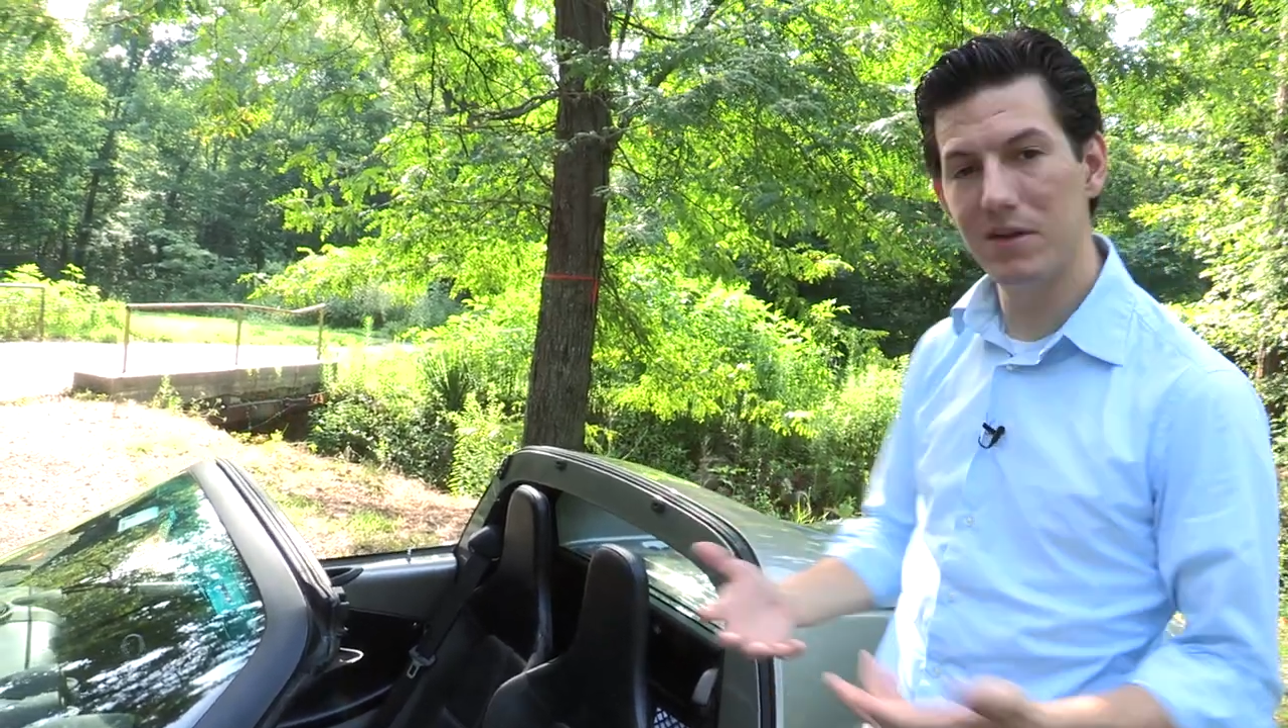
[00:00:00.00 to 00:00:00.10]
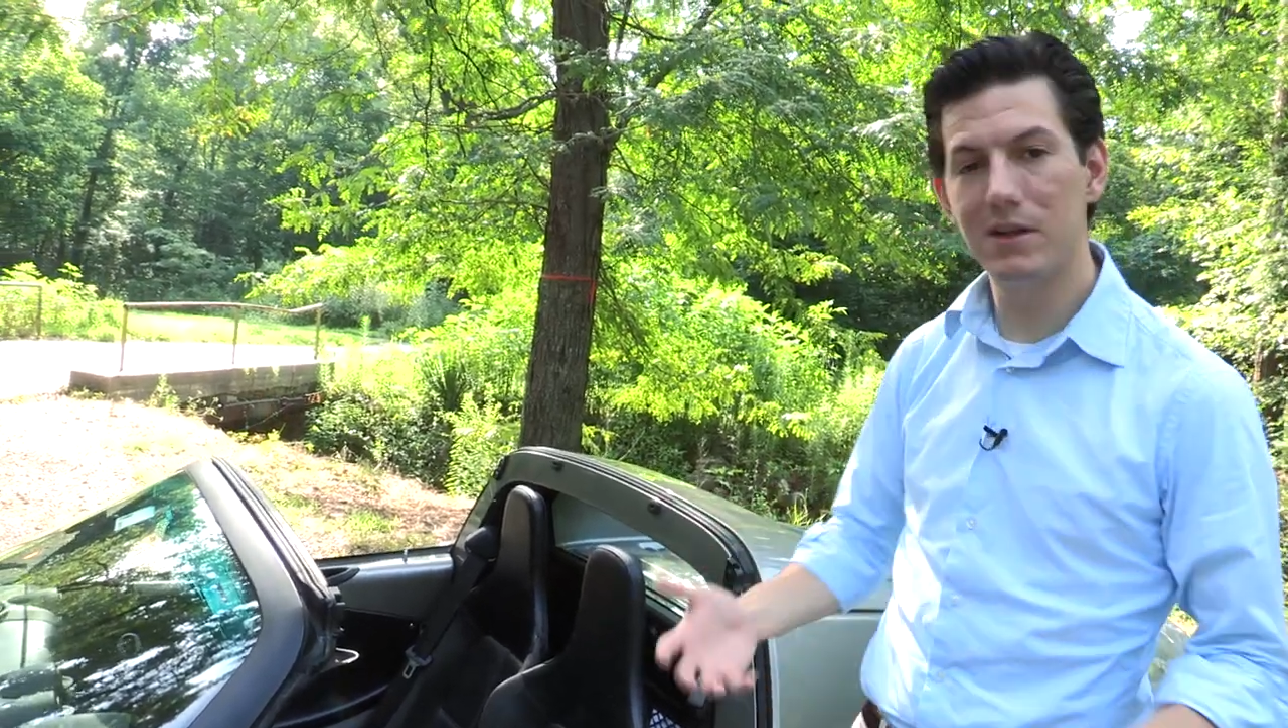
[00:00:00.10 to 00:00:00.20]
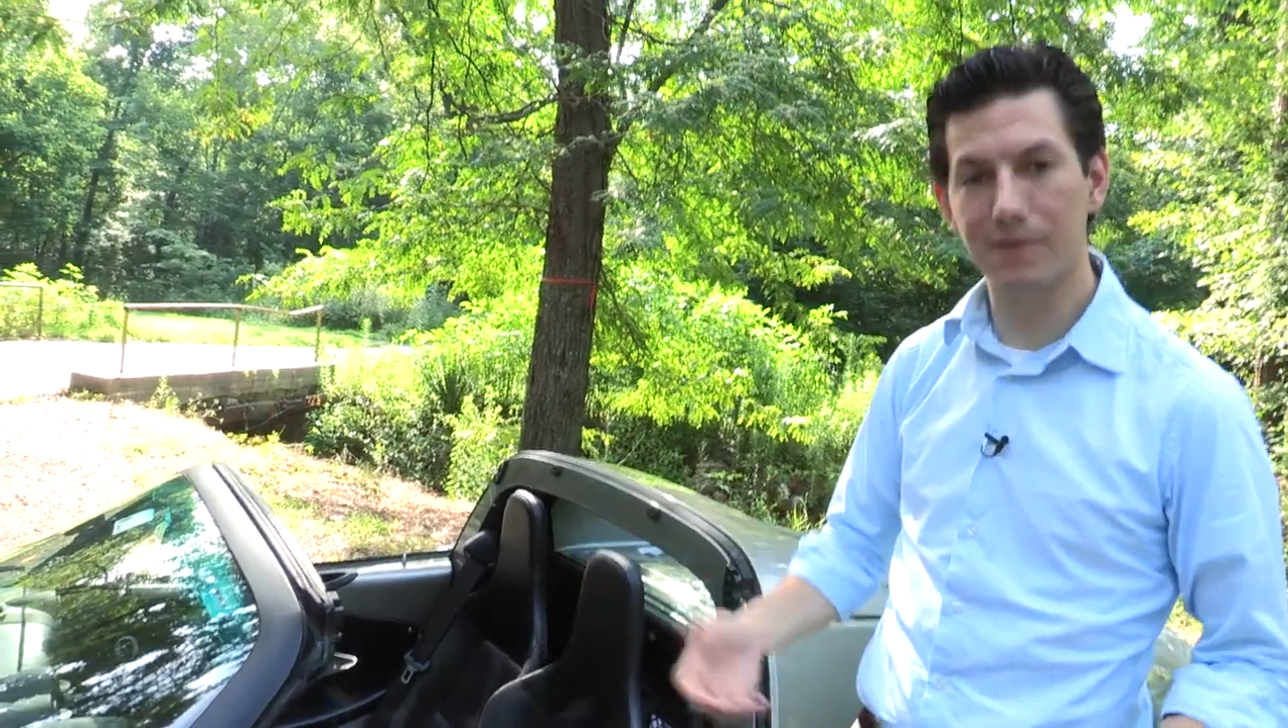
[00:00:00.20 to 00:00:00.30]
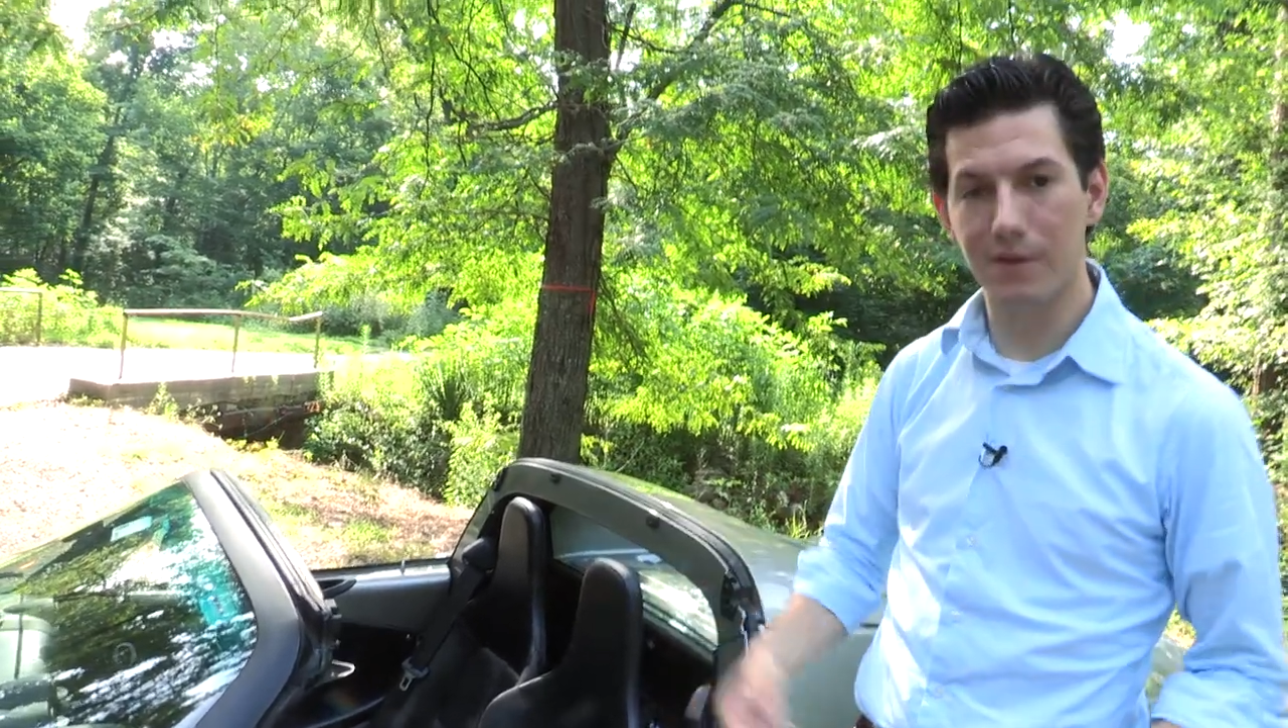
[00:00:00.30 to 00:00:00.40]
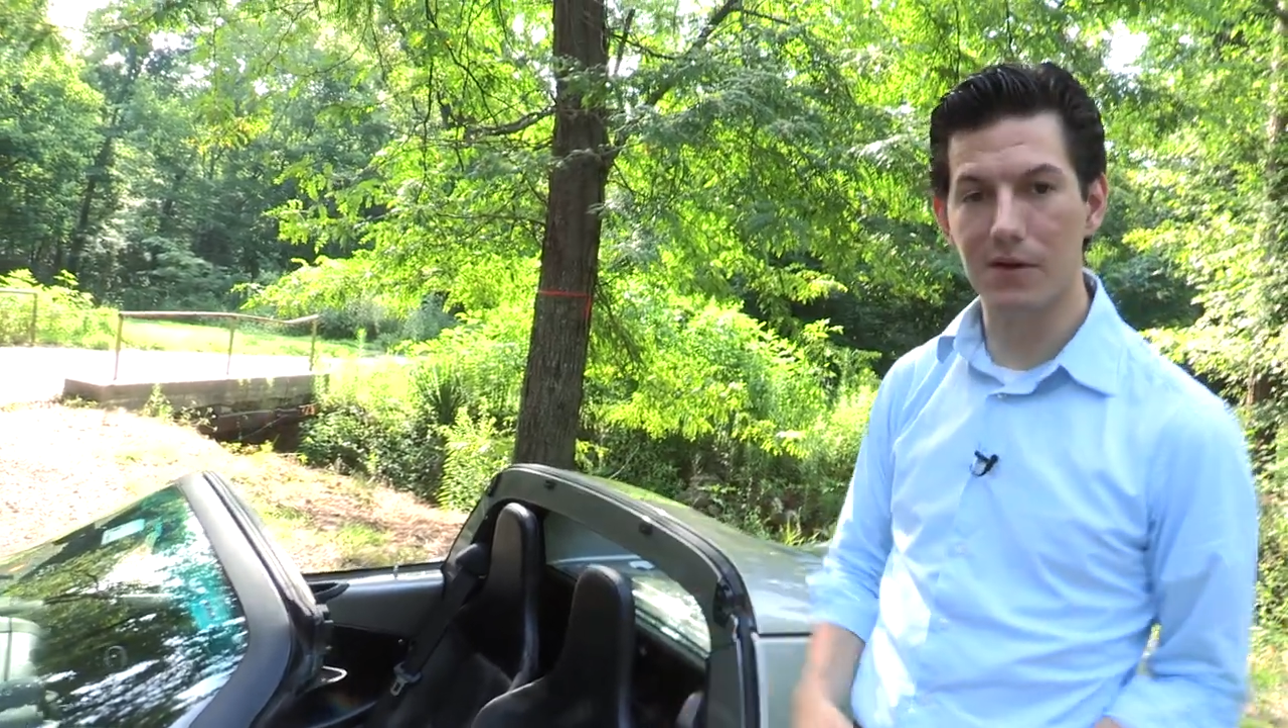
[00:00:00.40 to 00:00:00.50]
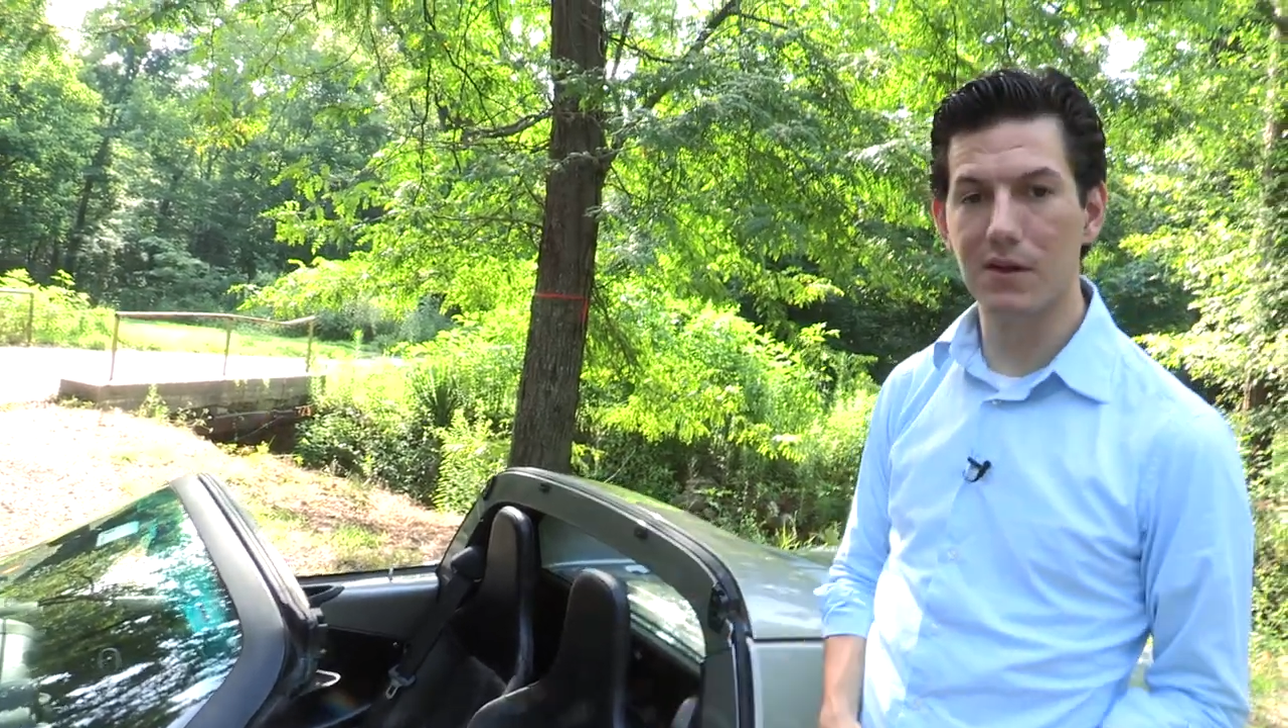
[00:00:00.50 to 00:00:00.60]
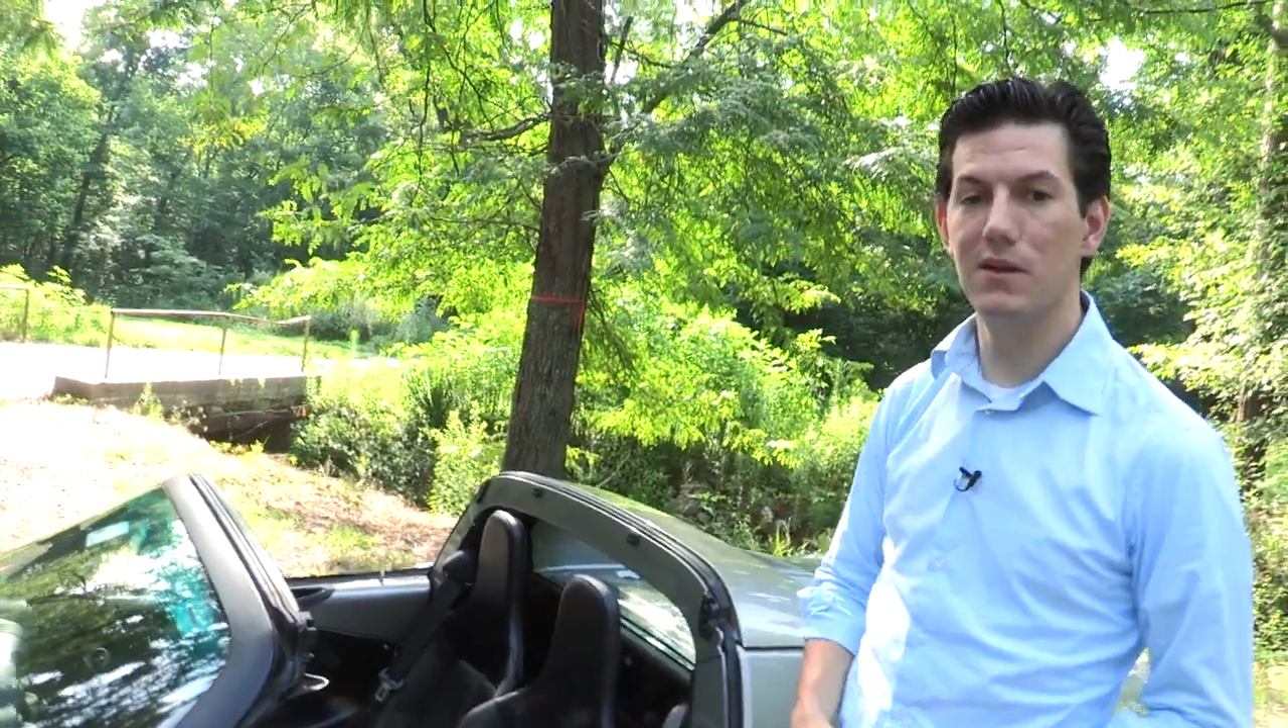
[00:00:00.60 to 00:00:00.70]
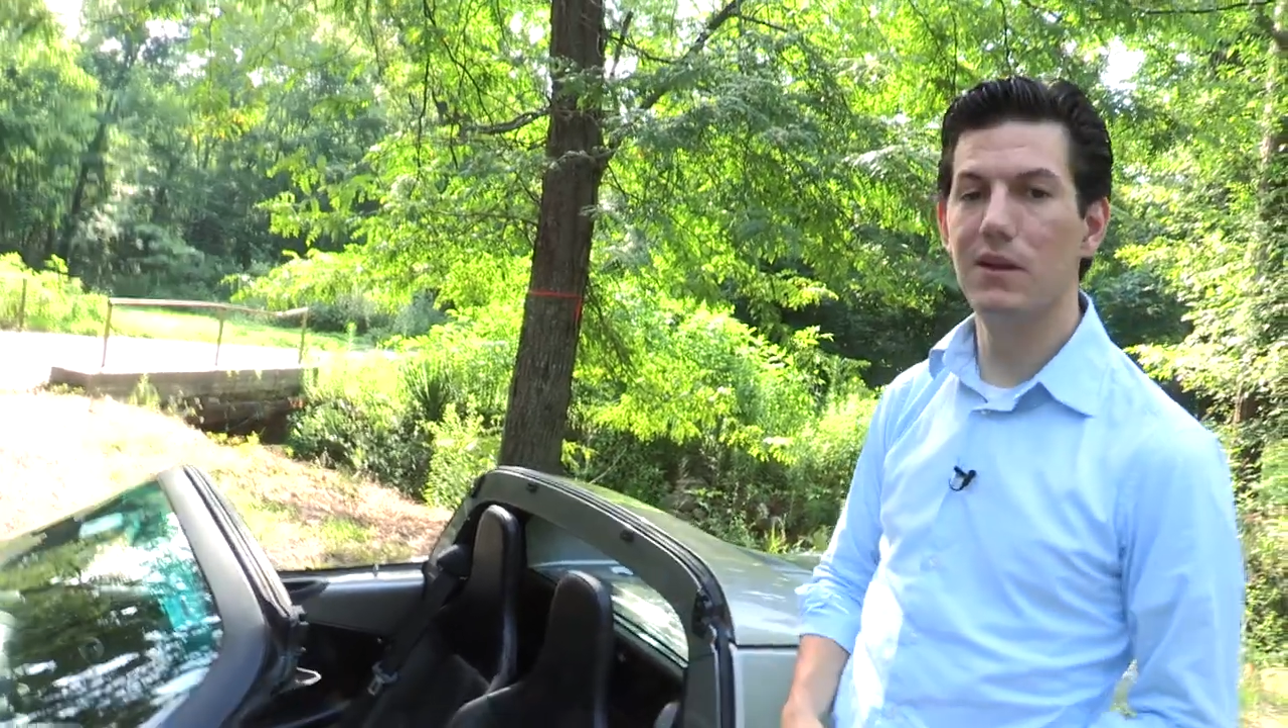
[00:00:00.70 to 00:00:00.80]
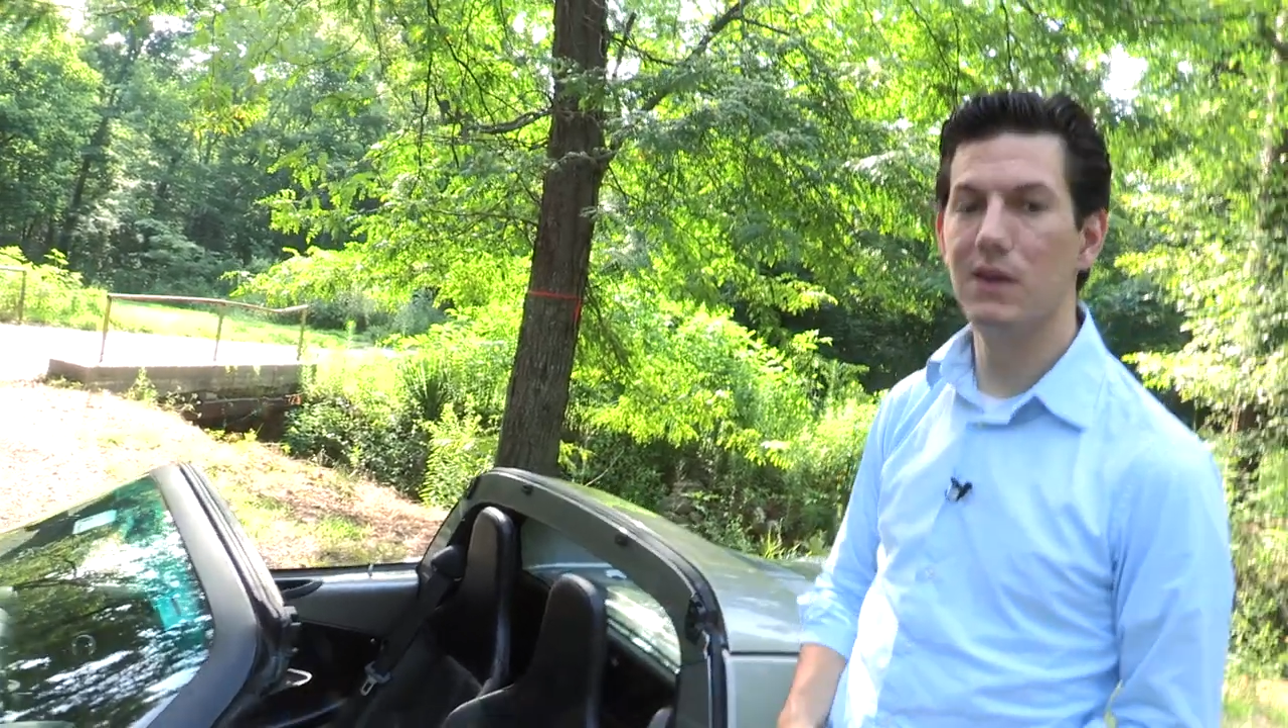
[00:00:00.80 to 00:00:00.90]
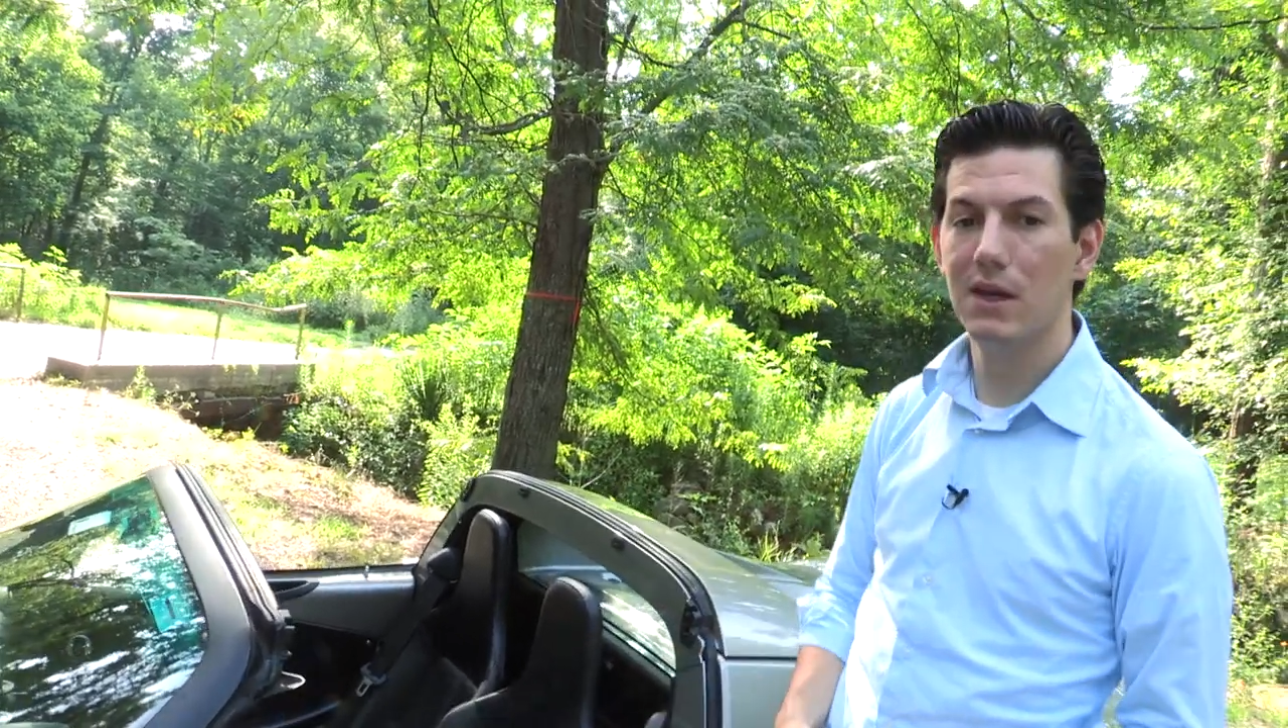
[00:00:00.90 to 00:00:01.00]
different than
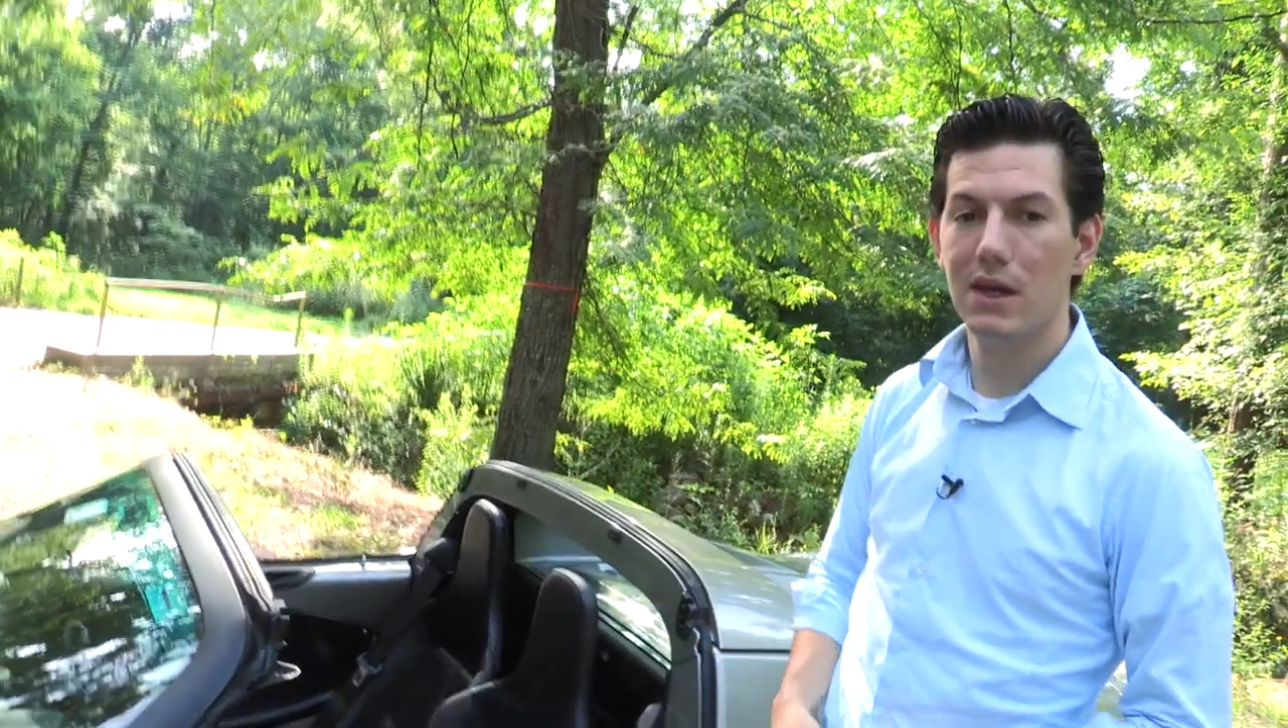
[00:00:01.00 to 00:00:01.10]
the